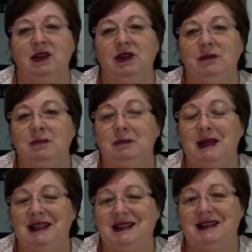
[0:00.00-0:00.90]
you
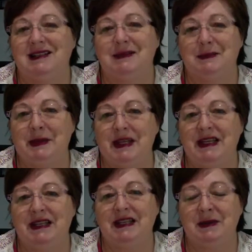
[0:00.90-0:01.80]
must
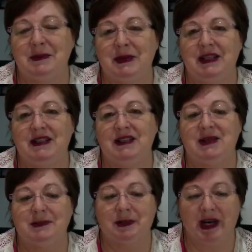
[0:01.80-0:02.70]
be committed
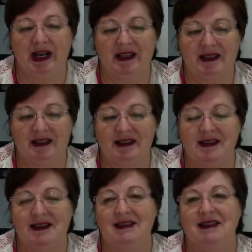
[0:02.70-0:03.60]
to
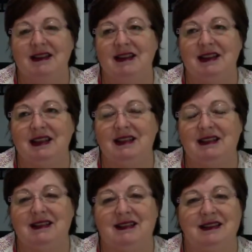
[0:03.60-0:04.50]
practice
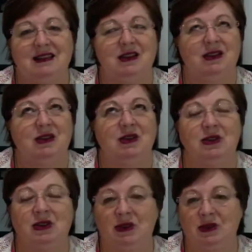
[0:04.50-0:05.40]
this
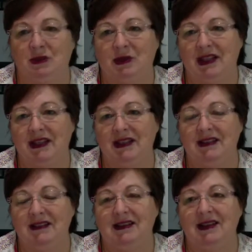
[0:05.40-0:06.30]
all the way.
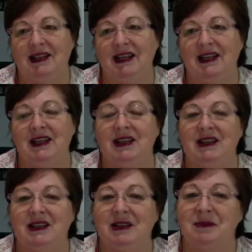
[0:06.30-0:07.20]
Okay?
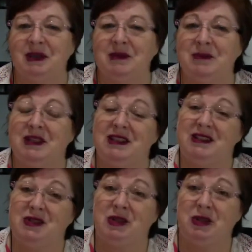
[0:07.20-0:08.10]
The commitment
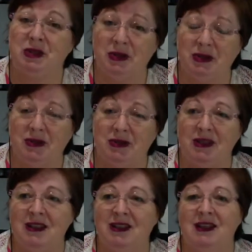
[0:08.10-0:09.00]
is to you.
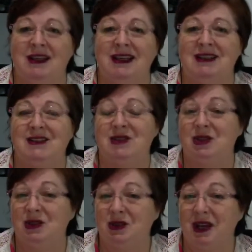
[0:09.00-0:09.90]
It's
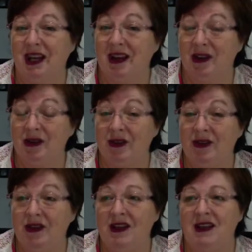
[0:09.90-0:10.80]
to your
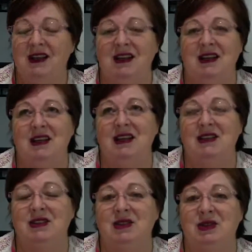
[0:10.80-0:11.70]
health.
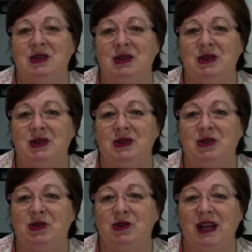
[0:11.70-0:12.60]
It's to
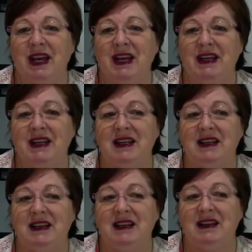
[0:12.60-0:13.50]

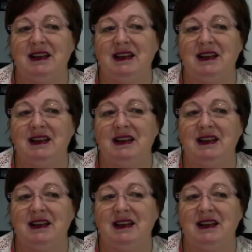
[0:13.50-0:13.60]
creating